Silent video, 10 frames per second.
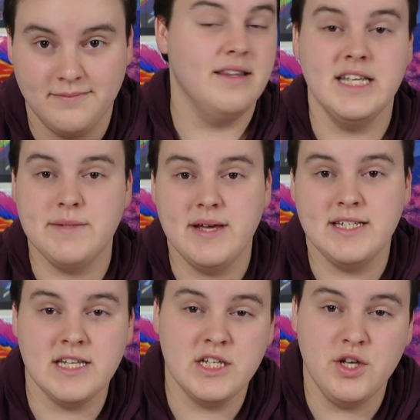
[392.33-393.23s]
This
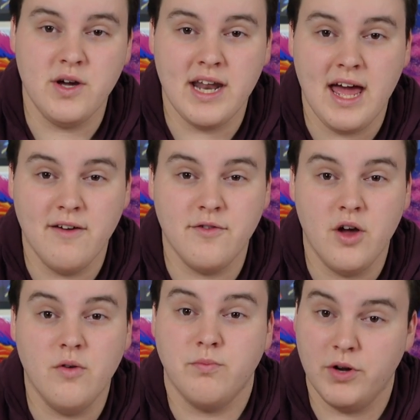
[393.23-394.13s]
makes it so you can have
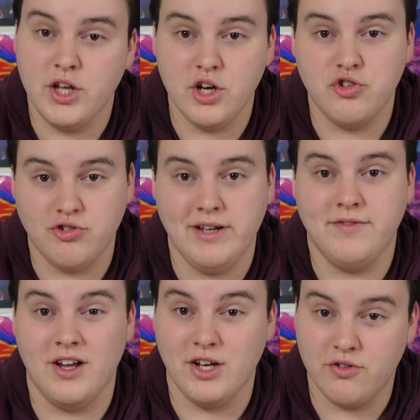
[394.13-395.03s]
pretty good drift
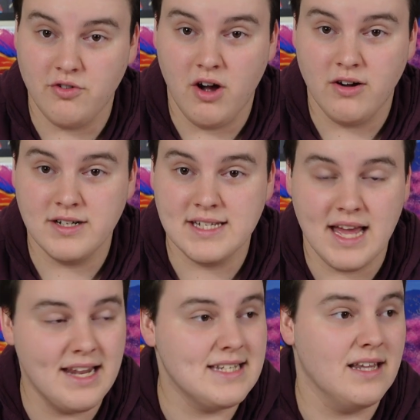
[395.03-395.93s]
on your RARs,
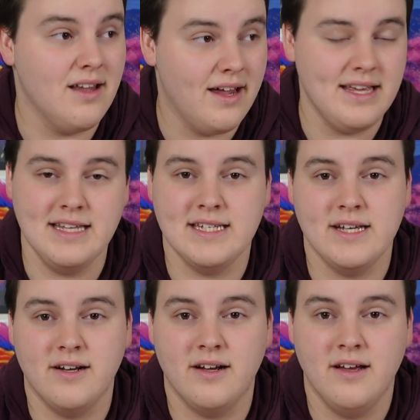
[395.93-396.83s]
and it's a lot
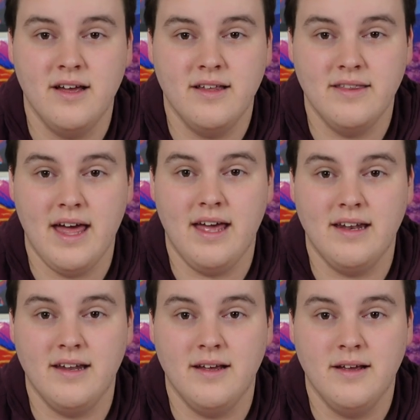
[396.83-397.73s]
easier
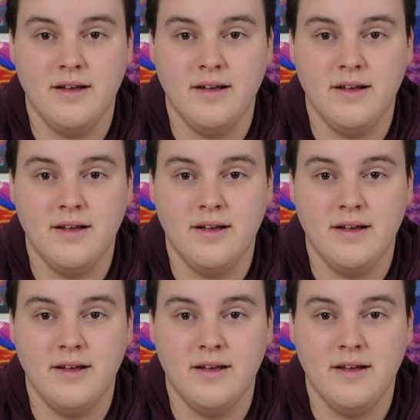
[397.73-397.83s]
than